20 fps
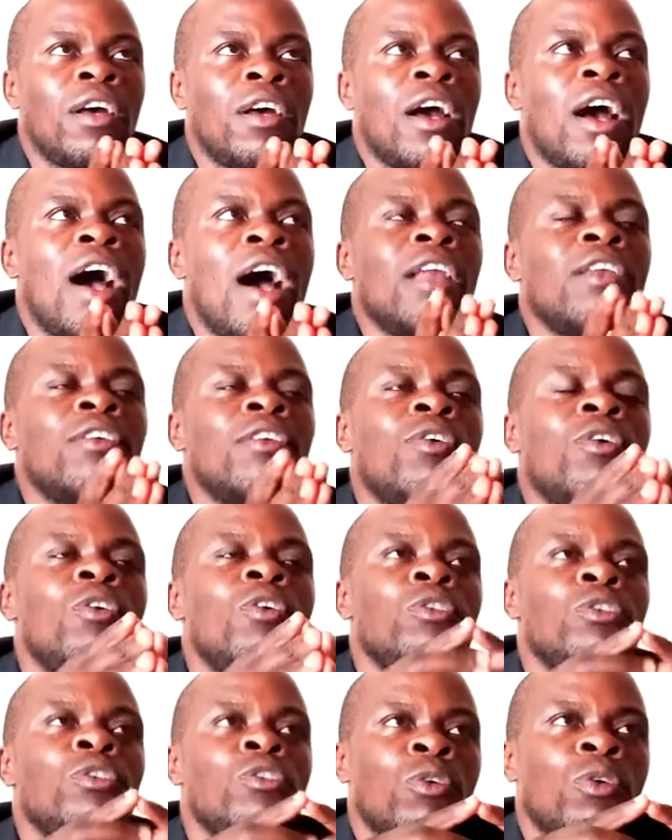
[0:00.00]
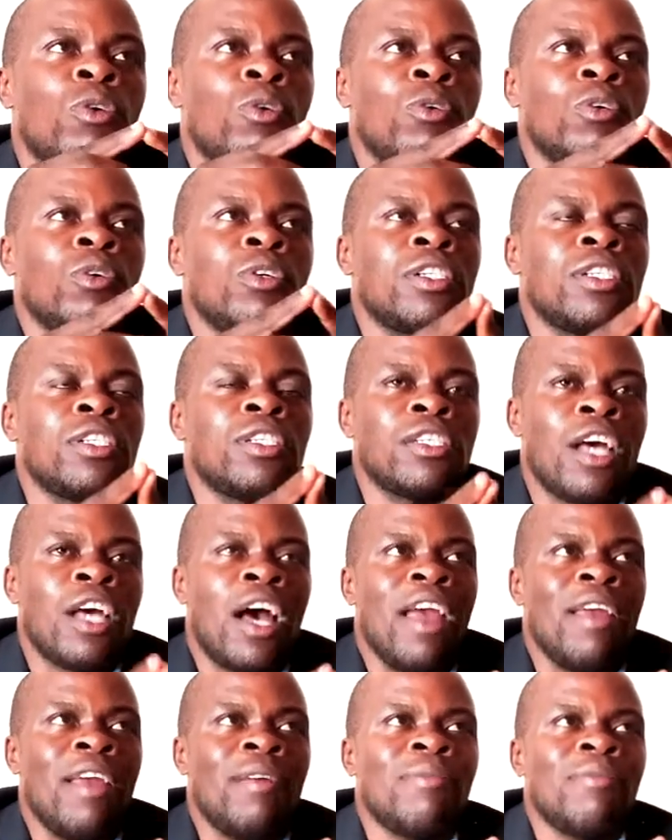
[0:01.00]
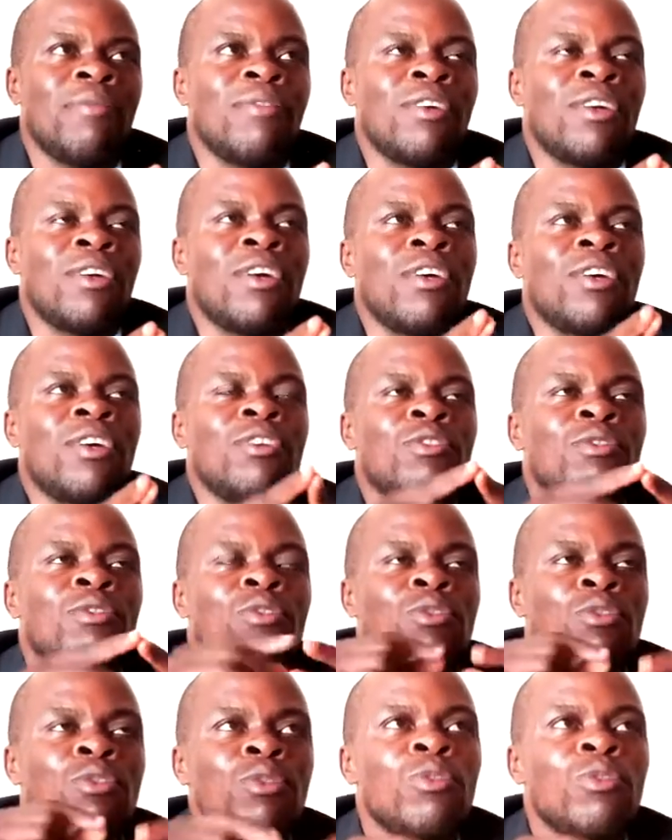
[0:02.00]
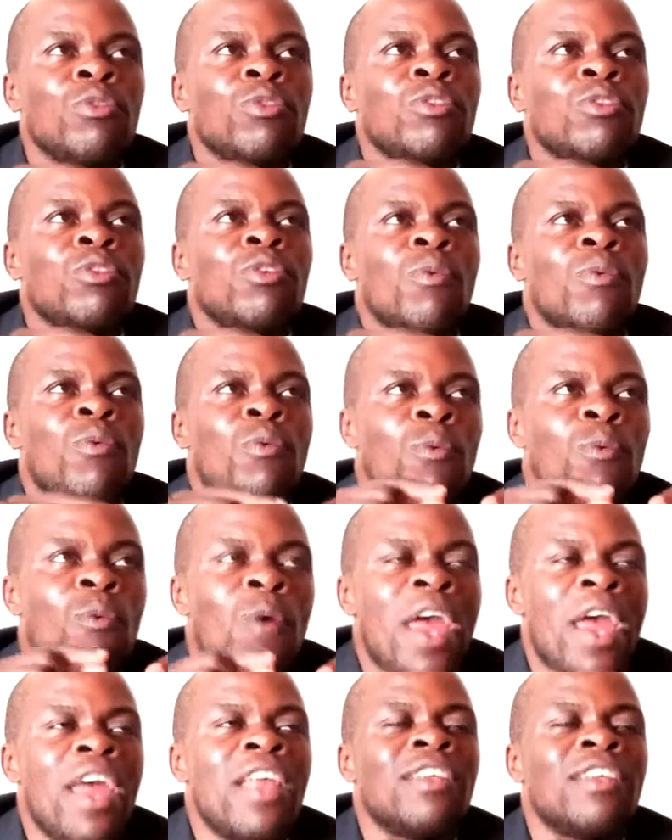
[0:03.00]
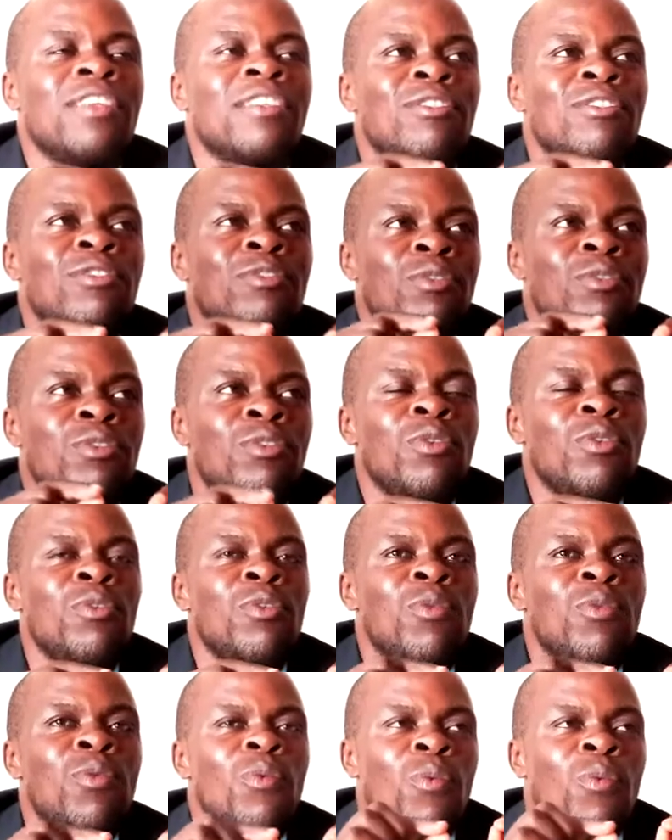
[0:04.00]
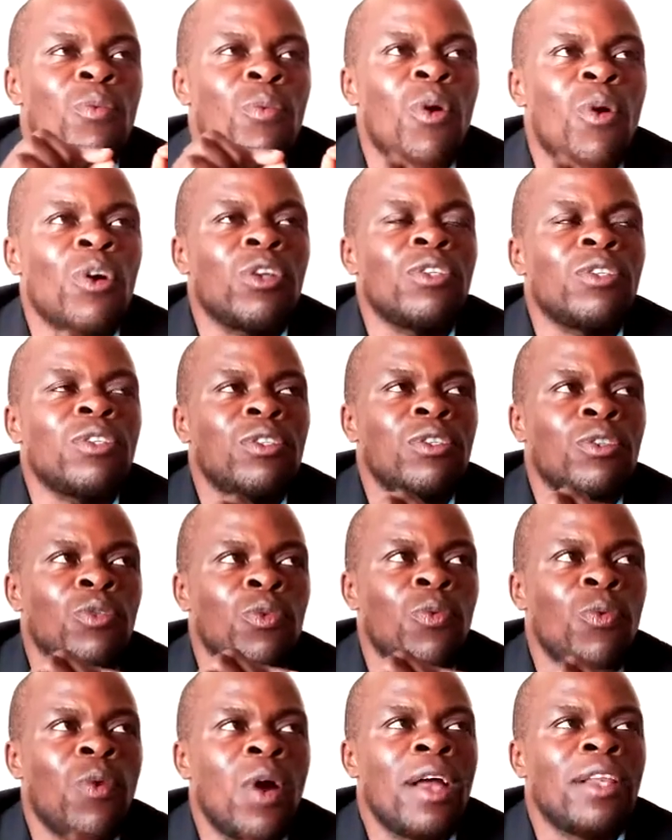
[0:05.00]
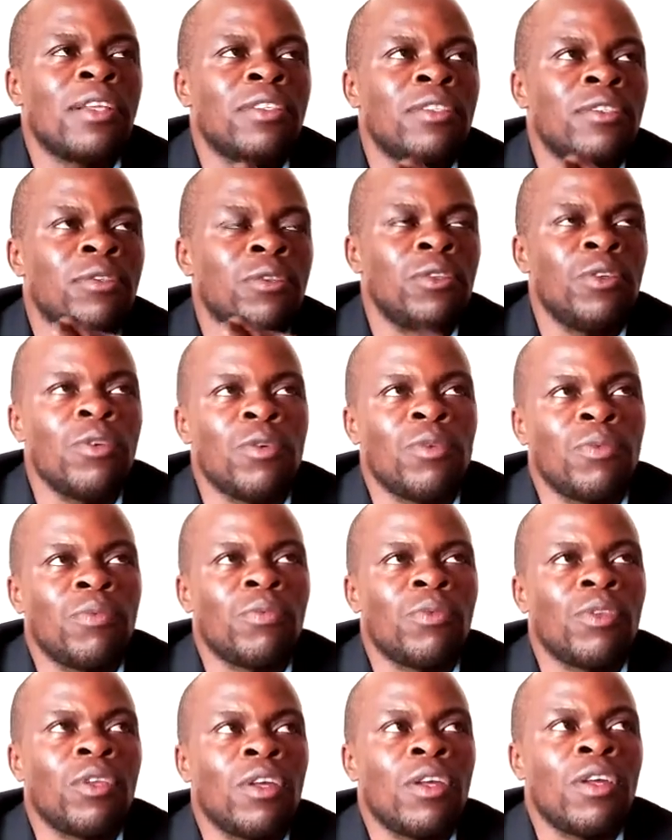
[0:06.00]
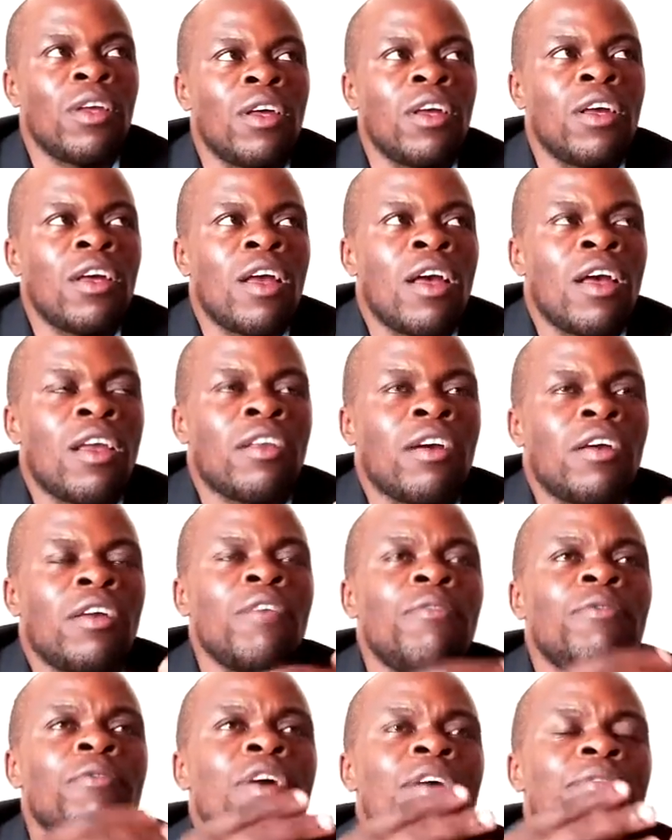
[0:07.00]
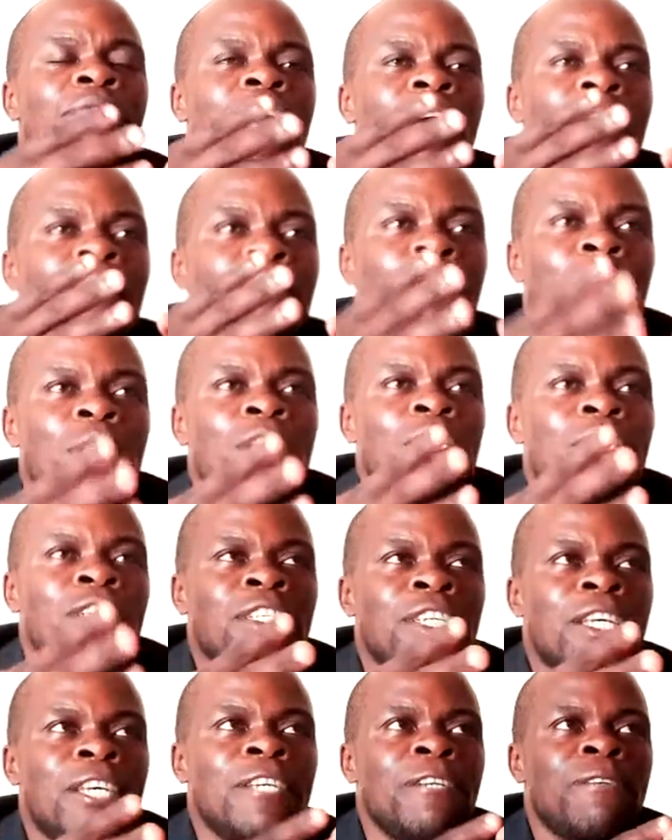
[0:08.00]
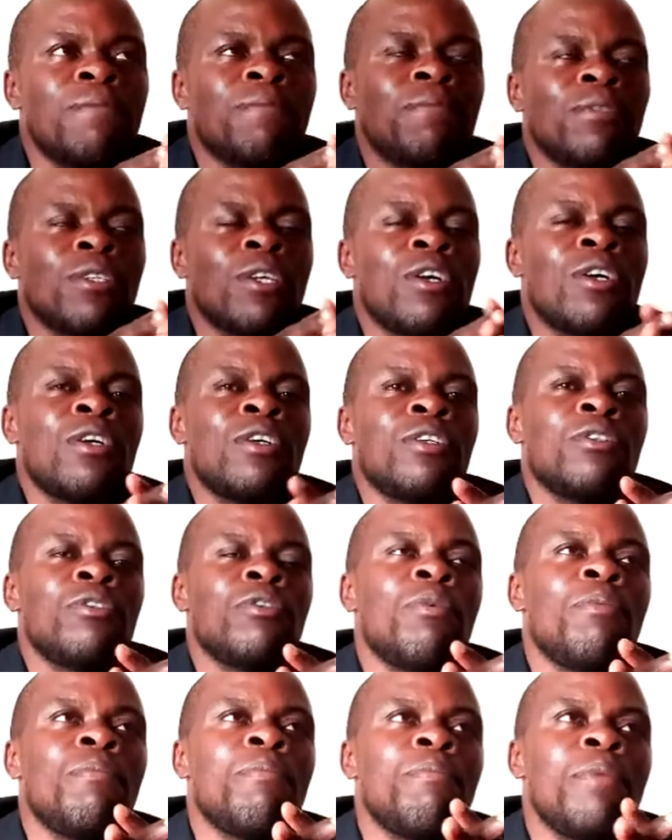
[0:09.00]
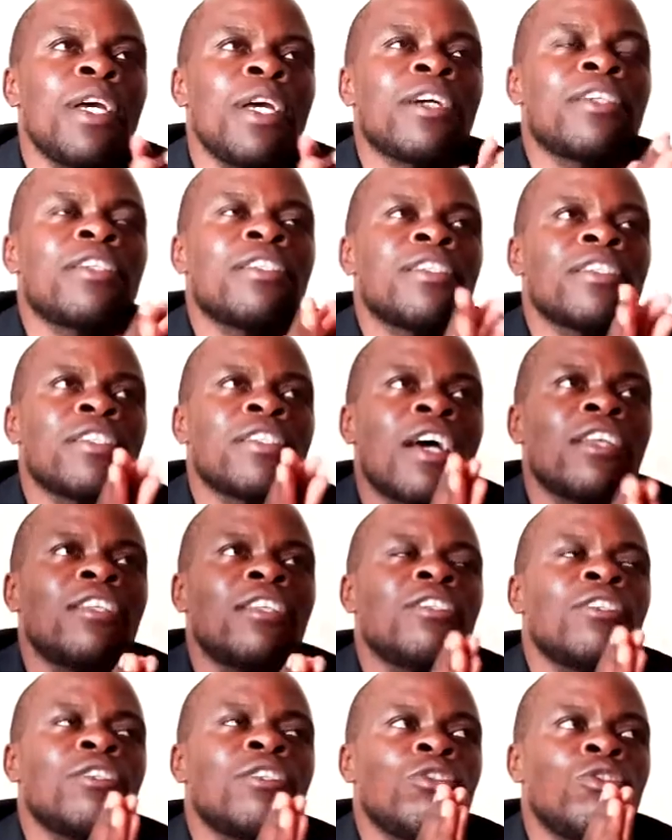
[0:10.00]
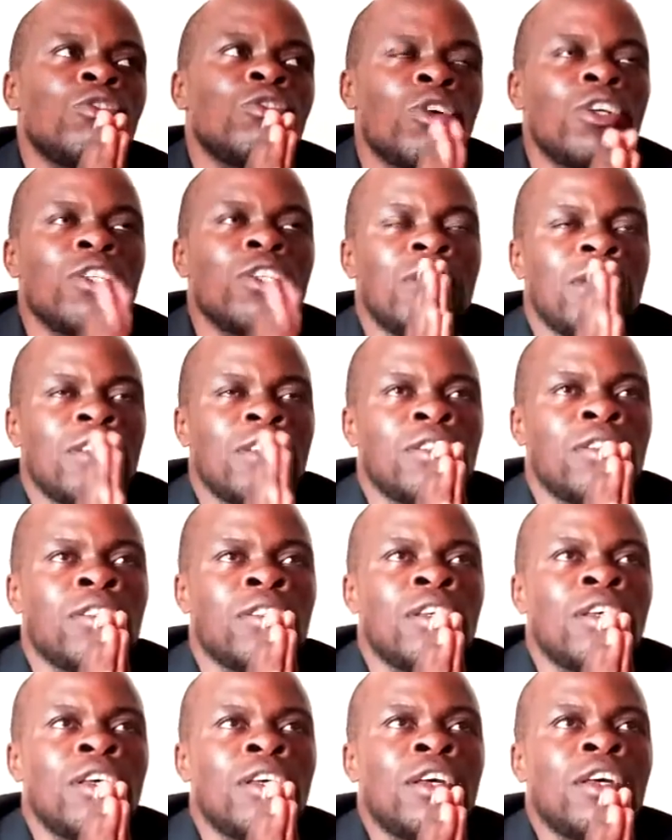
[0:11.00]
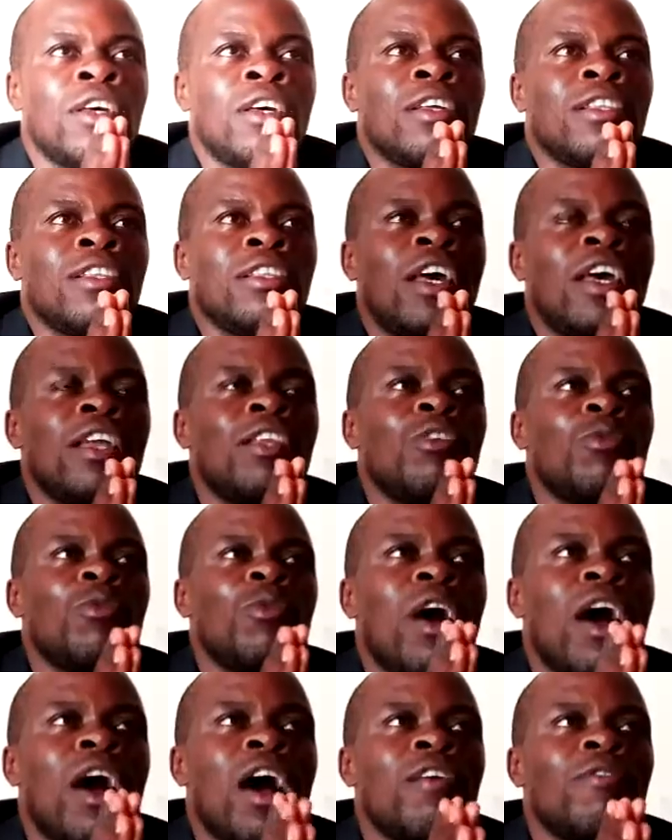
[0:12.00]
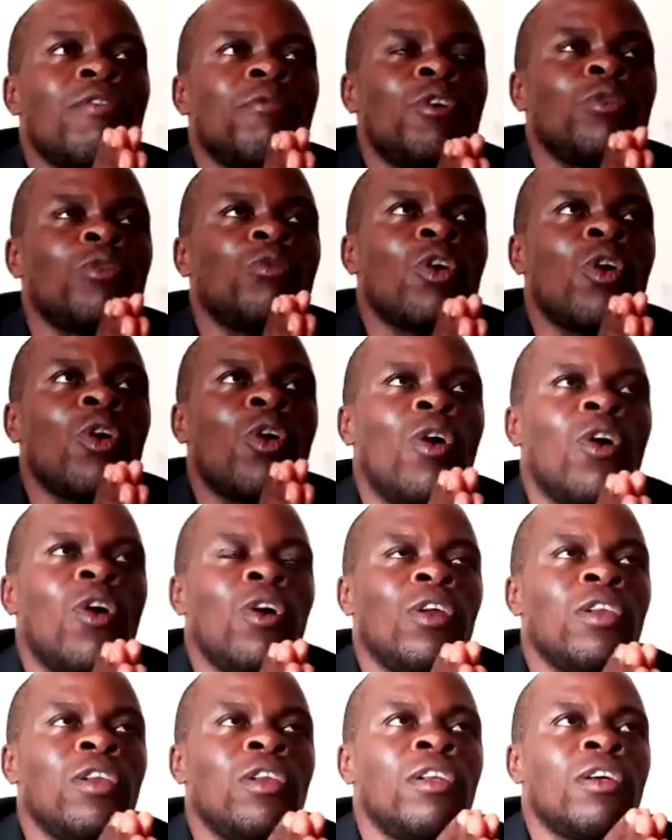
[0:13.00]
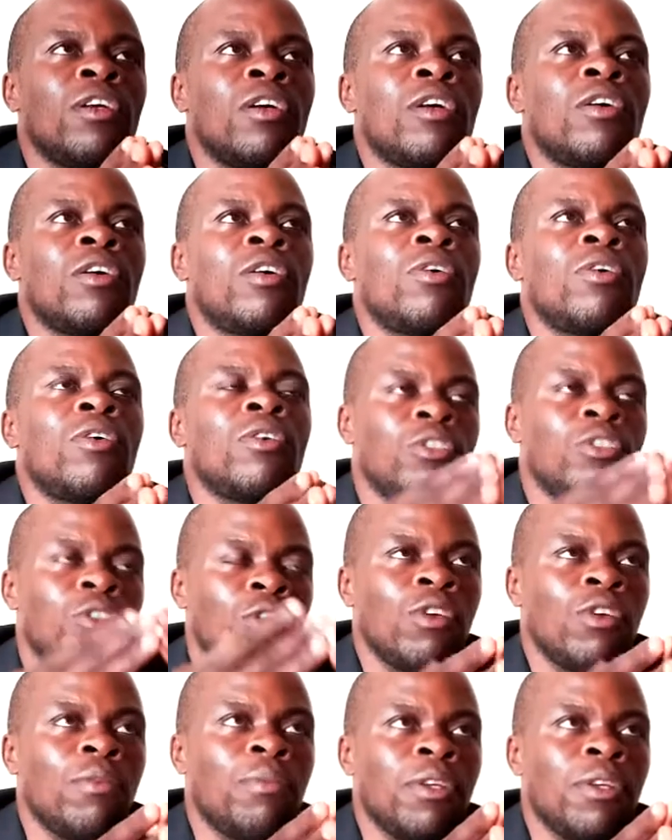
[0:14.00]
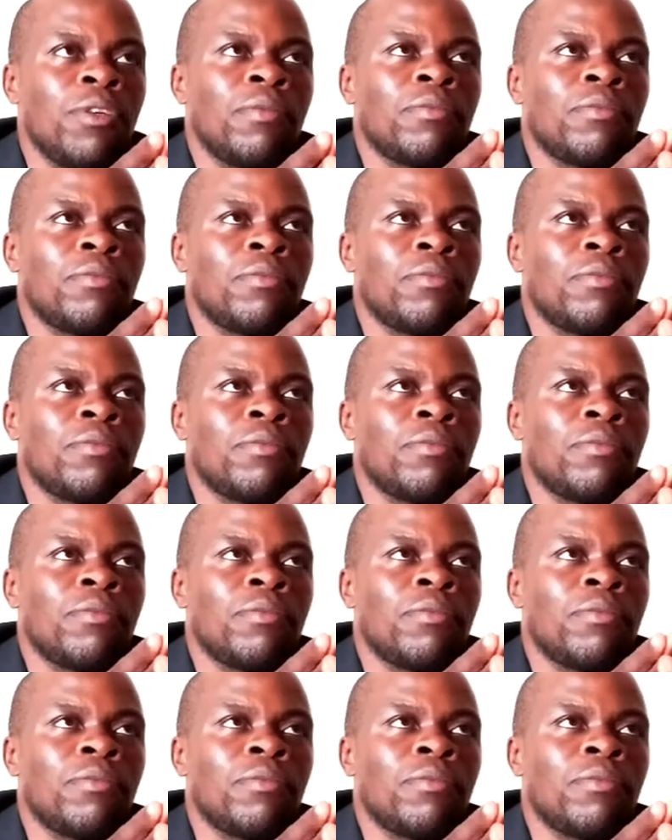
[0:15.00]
And also time, you choose when to do what you want to do. Now, if you have the ability to make such choices, then you have what we call autonomy.